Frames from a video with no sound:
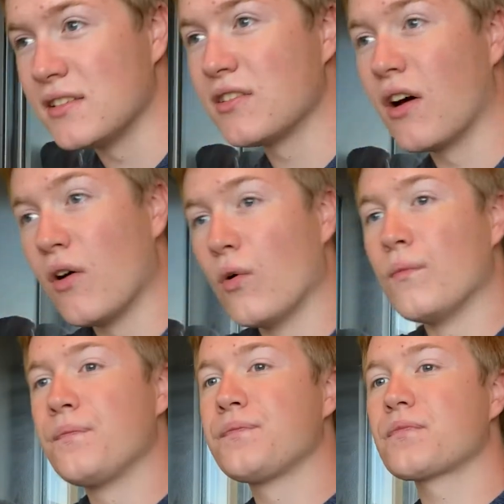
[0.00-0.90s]
so
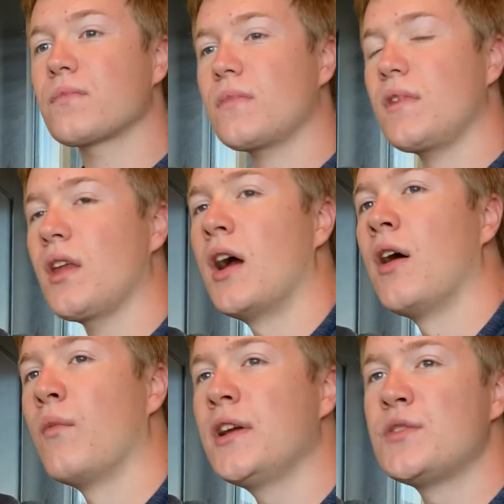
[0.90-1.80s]
I
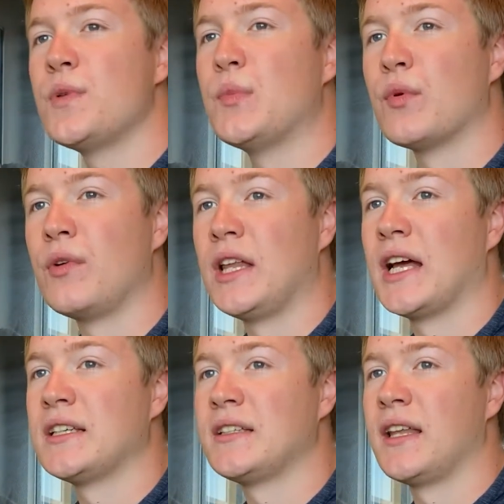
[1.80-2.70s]
wish people
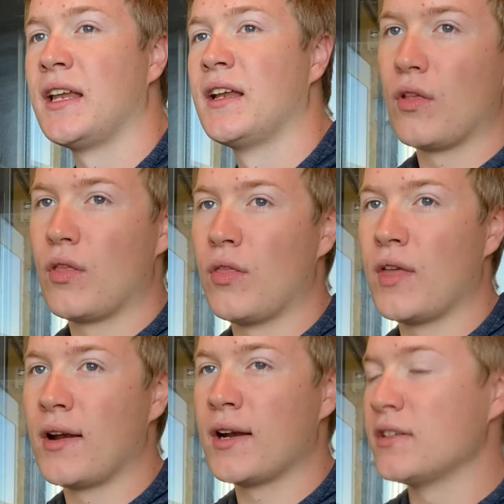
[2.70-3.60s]
realized that
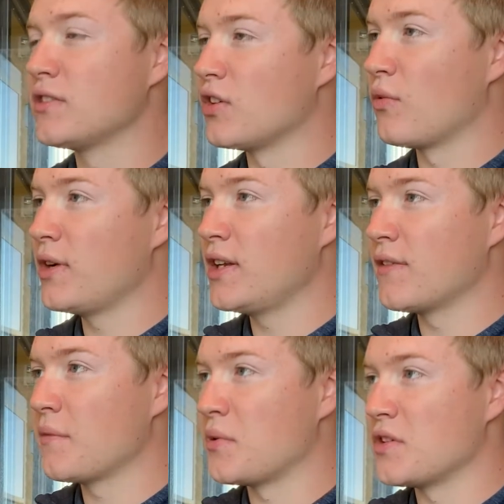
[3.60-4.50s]
there are so many
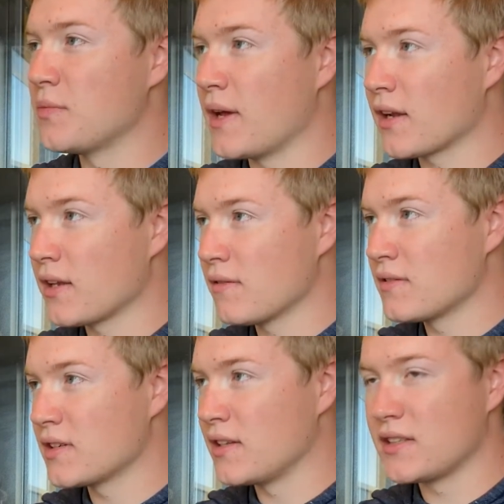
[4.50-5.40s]
different
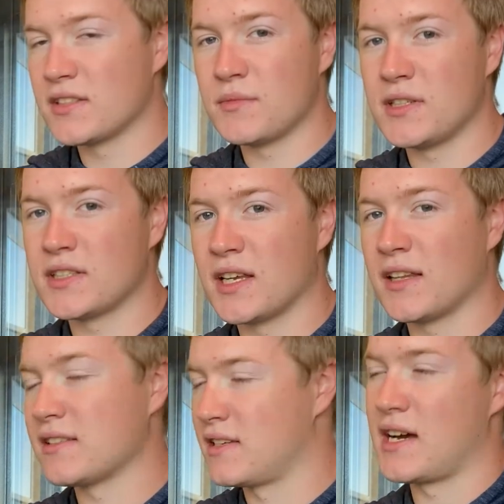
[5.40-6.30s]
perspectives, and this is me saying
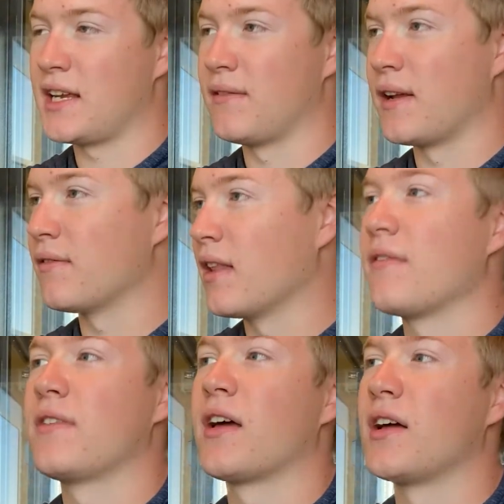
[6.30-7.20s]
this, not even have
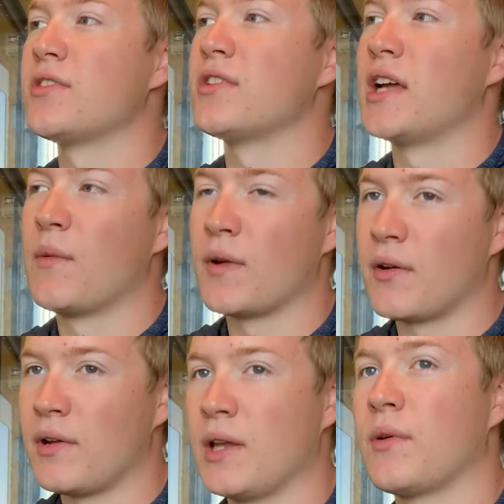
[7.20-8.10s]
left the country yet, but I
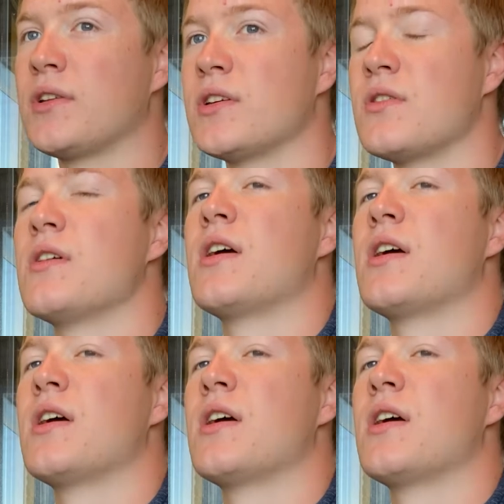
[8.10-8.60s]
really want to,